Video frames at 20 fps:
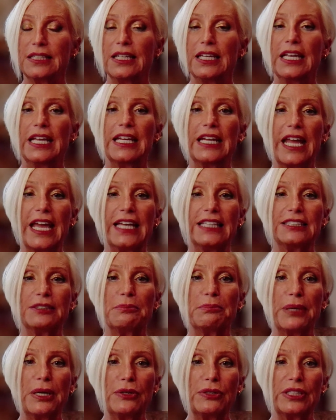And as a
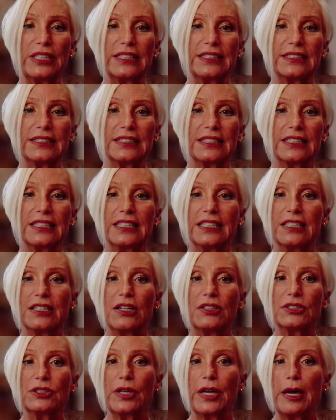bonus, it
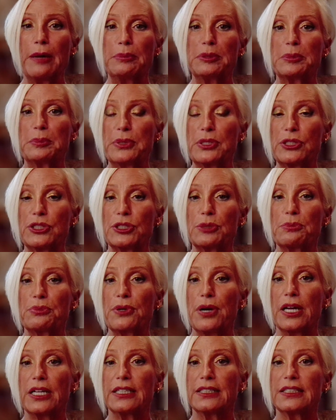also helps push your
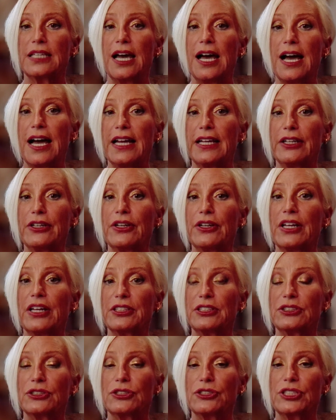product higher on the
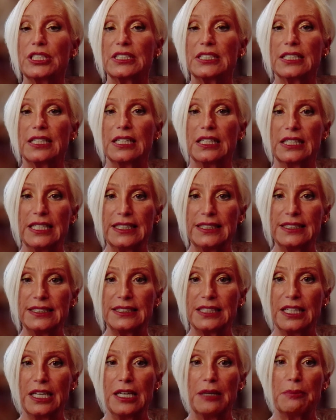search engine list
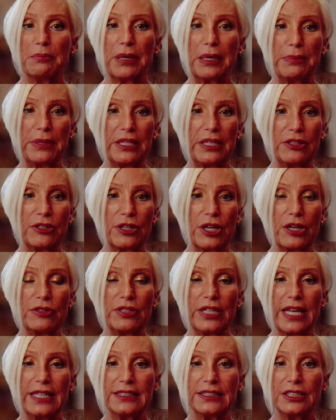by being your own
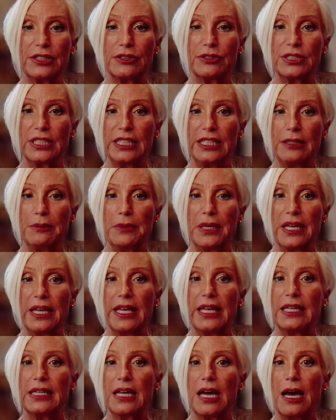SEO team
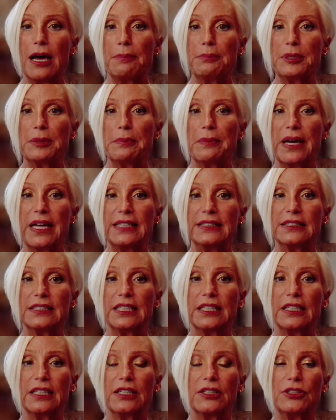and
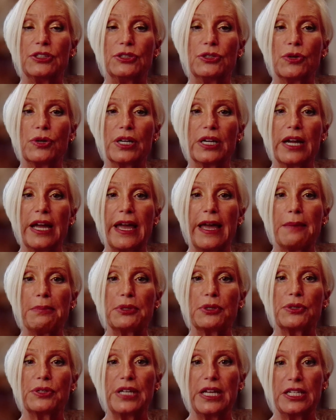optimizing your app
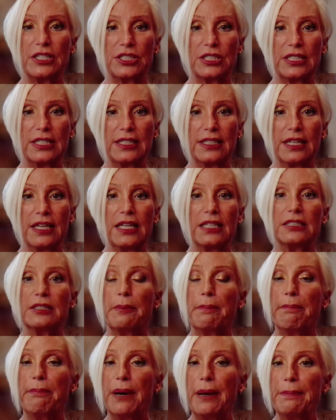creation to
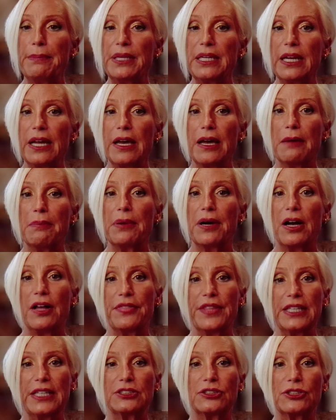bump it up on
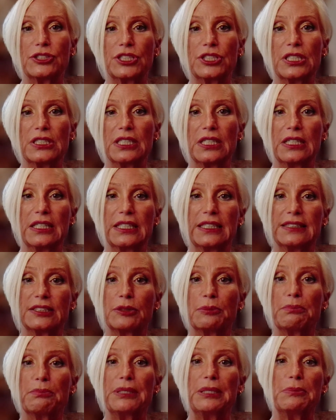that search engine list so
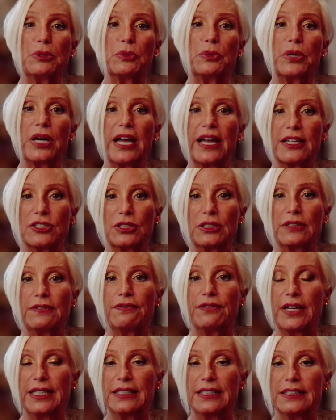people will actually
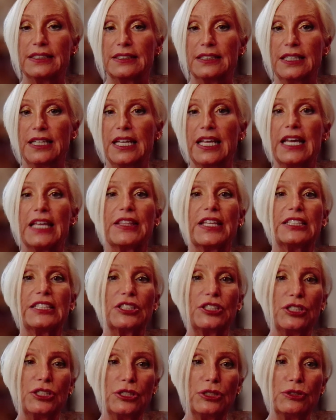find it. And that's a
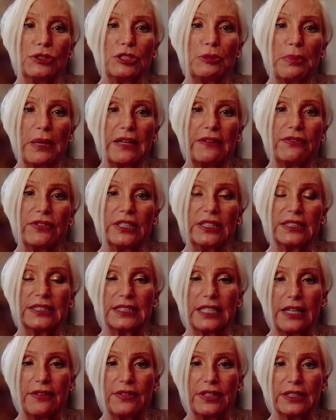huge benefit and
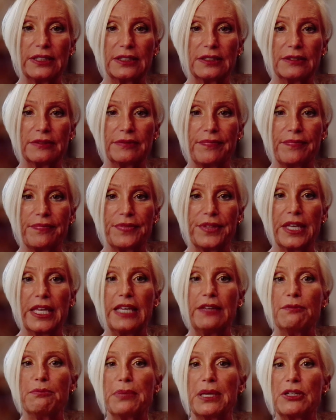savings.
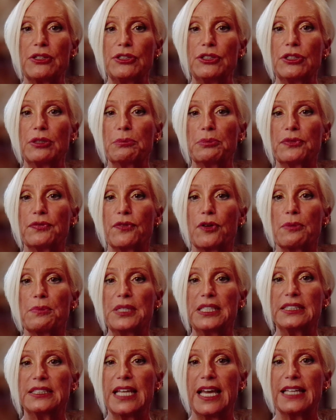Even better, you can perform
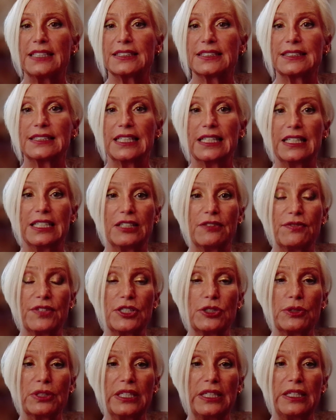these tasks
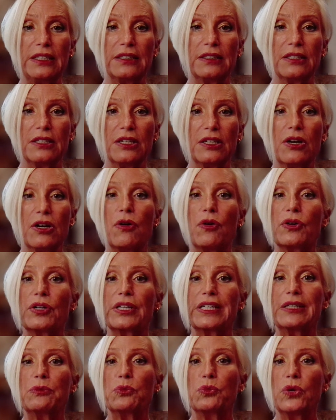individually or
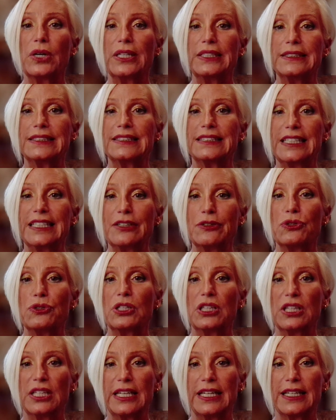in one single
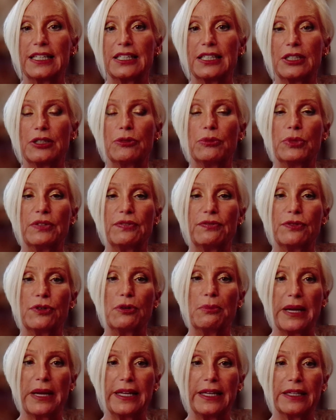click with full
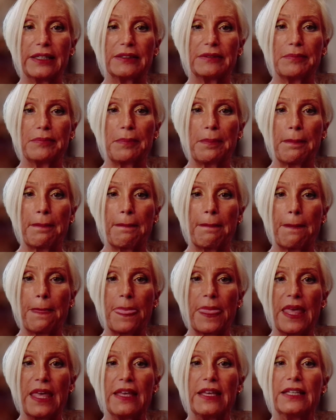mic.
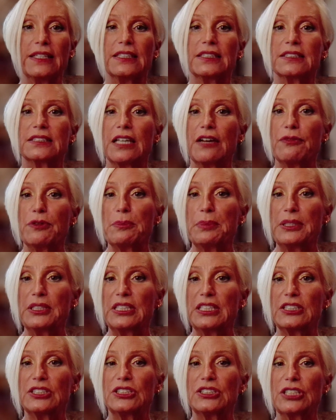Software building
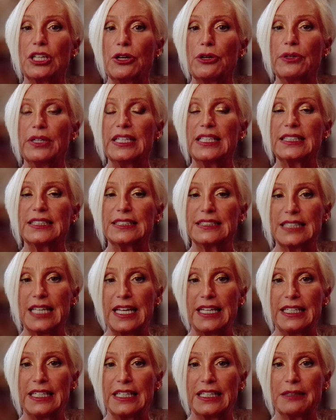is so
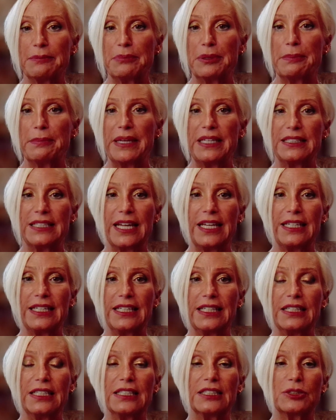exciting, but maintaining
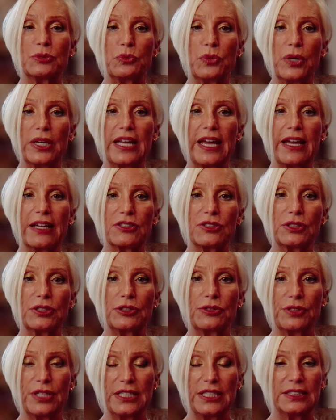it is what actually
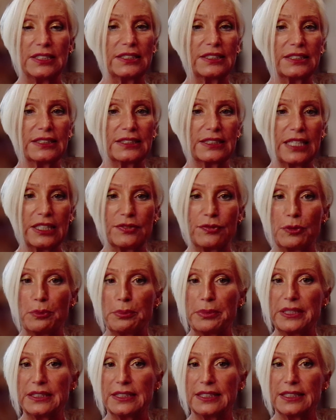creates a successful
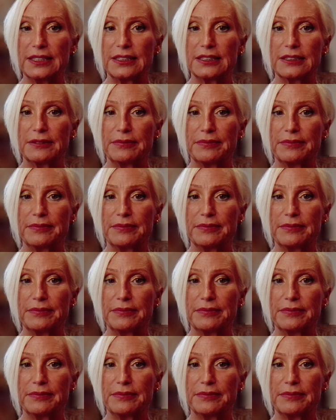business.